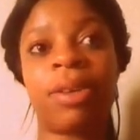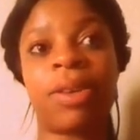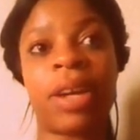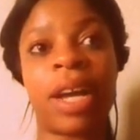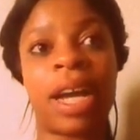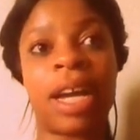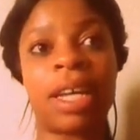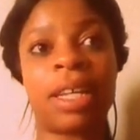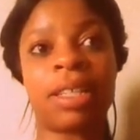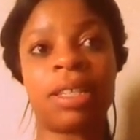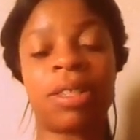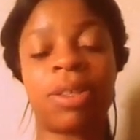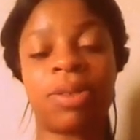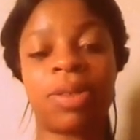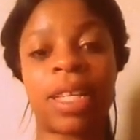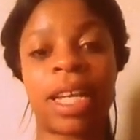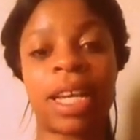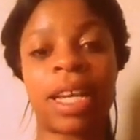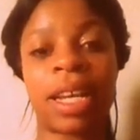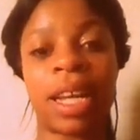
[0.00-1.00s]
you guys,
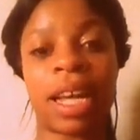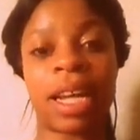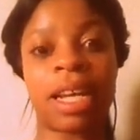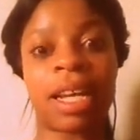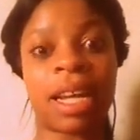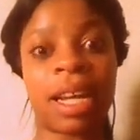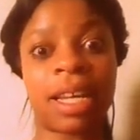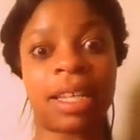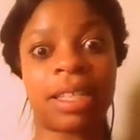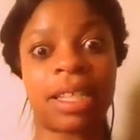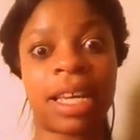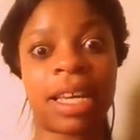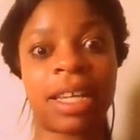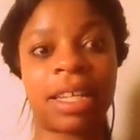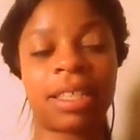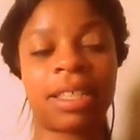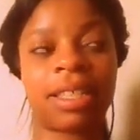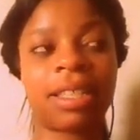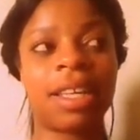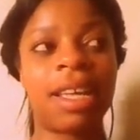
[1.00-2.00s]
don't take it out of
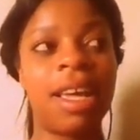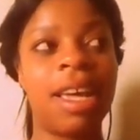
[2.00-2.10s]
context,